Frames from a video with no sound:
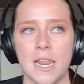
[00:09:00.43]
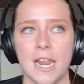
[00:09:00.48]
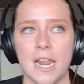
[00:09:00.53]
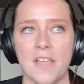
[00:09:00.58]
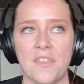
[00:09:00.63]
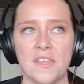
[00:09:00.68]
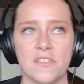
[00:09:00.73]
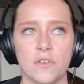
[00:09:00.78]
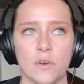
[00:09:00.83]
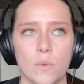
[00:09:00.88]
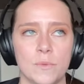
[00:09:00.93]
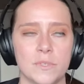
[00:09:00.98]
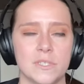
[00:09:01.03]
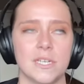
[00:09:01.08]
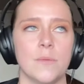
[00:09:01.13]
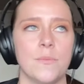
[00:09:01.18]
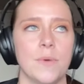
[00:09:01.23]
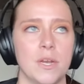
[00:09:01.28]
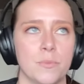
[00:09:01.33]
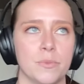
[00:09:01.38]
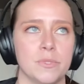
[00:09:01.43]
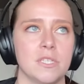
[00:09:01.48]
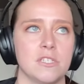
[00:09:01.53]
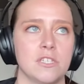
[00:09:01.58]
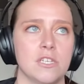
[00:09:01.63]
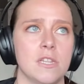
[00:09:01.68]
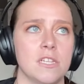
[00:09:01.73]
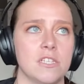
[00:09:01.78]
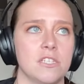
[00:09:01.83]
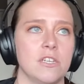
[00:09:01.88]
And I think they're almost in a better
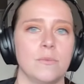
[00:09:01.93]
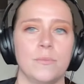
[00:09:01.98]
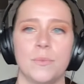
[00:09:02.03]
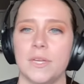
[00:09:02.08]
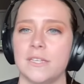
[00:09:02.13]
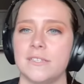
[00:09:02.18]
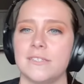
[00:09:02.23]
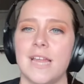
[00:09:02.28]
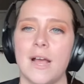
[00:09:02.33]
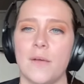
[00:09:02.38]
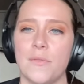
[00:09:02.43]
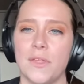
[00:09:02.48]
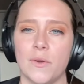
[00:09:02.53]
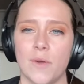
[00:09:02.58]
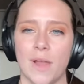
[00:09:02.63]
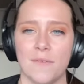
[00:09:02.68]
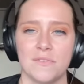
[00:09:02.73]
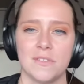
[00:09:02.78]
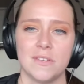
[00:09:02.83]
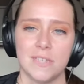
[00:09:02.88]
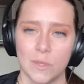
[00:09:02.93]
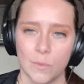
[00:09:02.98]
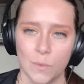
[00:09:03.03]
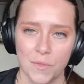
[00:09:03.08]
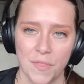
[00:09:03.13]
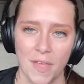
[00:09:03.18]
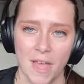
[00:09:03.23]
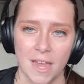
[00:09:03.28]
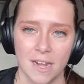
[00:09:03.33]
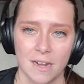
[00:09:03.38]
position this year because now they don't have to deal
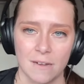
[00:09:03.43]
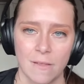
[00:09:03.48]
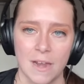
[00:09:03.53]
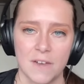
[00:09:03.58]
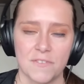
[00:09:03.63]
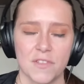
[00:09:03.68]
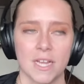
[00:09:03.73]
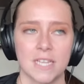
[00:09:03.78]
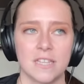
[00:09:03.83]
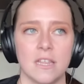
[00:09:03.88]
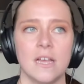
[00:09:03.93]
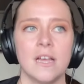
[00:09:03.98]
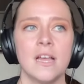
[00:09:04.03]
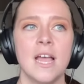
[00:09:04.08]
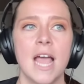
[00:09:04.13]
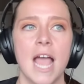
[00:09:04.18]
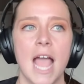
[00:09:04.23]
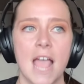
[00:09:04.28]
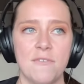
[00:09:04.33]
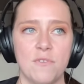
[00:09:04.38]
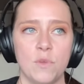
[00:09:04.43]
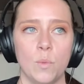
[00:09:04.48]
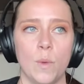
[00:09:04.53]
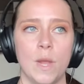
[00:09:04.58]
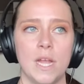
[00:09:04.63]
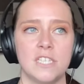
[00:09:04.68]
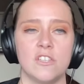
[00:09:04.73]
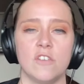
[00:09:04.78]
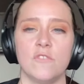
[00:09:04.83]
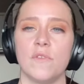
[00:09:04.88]
with that. And a lot of, like, the heavy
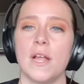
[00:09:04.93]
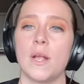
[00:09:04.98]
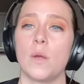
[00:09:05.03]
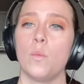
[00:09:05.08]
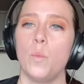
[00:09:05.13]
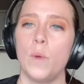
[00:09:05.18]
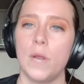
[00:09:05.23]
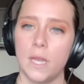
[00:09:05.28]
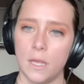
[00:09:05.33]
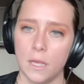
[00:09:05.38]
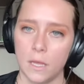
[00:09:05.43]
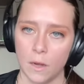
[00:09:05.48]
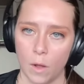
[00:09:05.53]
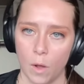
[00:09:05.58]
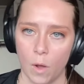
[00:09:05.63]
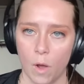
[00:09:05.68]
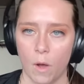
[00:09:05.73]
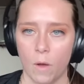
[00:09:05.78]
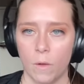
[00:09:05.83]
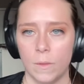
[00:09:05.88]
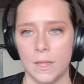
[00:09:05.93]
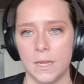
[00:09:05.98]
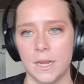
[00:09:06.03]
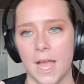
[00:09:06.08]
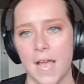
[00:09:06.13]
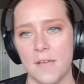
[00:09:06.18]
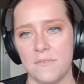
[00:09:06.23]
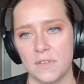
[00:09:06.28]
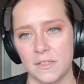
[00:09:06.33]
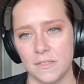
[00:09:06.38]
weights of, like, winning it all and
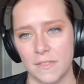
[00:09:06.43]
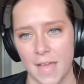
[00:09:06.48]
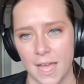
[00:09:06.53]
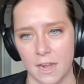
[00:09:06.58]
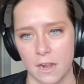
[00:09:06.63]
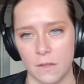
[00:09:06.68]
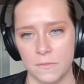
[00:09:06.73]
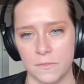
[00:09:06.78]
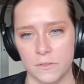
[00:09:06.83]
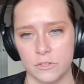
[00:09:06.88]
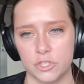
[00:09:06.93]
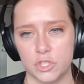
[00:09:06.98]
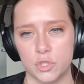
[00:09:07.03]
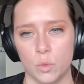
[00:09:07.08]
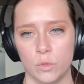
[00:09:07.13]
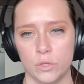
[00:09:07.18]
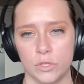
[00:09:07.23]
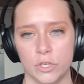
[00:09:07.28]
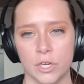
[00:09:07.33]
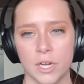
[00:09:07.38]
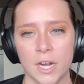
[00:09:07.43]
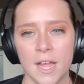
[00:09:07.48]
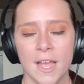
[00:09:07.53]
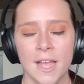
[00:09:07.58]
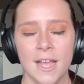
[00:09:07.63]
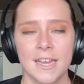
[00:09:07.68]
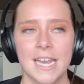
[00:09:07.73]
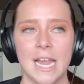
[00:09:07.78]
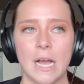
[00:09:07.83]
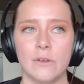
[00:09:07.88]
having that on their shoulder.
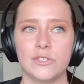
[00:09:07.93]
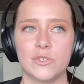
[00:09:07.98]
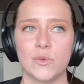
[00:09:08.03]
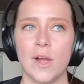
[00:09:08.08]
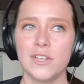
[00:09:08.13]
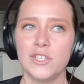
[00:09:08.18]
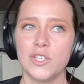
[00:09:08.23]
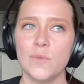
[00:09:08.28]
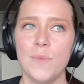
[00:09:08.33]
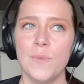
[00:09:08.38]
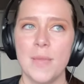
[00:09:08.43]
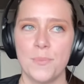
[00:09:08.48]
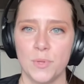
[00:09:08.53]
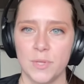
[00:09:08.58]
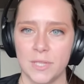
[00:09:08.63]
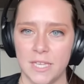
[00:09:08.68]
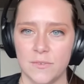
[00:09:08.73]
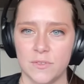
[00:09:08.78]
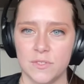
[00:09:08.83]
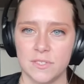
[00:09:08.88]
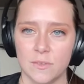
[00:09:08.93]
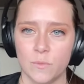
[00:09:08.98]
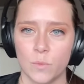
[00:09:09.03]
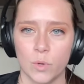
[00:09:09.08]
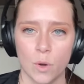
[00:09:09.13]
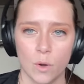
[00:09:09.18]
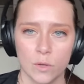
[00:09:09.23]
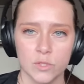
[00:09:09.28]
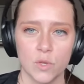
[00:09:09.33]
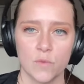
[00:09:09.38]
Now, Toronto Maple Leafs,
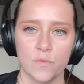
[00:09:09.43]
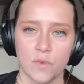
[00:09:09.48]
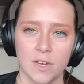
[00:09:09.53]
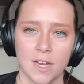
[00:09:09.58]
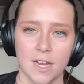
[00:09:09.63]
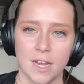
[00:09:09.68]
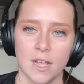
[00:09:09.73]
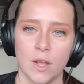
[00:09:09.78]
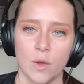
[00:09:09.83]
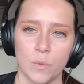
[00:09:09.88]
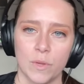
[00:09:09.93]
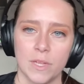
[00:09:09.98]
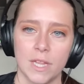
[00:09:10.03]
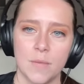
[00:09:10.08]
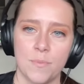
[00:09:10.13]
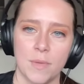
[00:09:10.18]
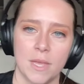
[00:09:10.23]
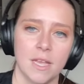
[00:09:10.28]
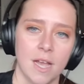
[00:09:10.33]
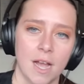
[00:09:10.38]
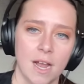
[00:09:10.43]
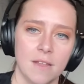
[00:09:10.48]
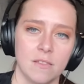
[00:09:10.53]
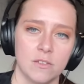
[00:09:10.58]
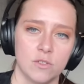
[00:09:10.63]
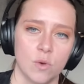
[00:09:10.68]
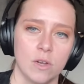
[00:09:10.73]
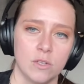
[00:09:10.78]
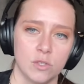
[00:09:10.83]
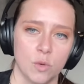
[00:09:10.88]
we're also forgetting a really big guy in
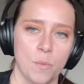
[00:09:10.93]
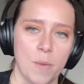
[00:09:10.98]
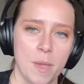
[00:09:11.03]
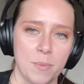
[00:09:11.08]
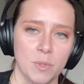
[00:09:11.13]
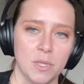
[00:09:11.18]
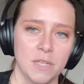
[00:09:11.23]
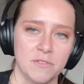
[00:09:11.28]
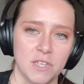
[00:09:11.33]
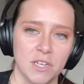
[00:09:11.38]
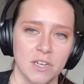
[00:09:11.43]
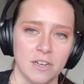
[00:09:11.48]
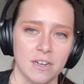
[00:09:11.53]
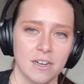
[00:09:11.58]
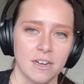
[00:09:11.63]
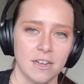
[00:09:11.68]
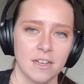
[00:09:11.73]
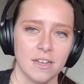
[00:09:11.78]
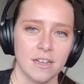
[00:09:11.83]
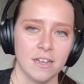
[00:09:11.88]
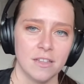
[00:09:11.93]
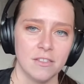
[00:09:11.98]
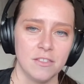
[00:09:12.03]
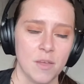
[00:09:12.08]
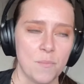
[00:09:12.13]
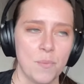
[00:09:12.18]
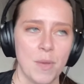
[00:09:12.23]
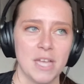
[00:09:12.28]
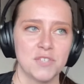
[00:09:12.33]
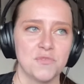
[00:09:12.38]
the Toronto Maple Leafs here.
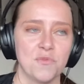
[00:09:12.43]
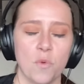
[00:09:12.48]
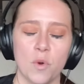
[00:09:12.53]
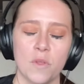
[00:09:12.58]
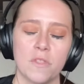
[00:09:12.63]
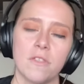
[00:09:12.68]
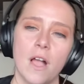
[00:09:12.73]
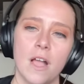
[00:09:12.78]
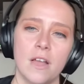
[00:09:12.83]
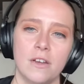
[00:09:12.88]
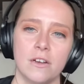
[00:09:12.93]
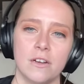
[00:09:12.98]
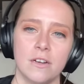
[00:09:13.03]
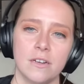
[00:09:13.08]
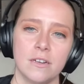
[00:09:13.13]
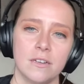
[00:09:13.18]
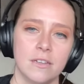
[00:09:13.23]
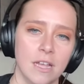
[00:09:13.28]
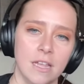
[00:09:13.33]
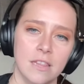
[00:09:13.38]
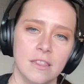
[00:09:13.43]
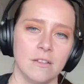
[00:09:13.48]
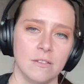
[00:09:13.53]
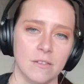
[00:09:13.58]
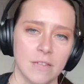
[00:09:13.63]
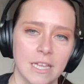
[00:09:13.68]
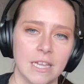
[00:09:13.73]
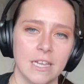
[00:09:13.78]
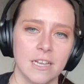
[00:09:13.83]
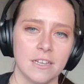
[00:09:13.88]
The best fourth liner in the
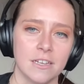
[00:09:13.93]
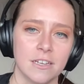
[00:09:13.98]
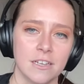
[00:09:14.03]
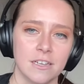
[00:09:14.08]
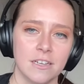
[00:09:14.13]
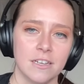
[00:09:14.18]
league.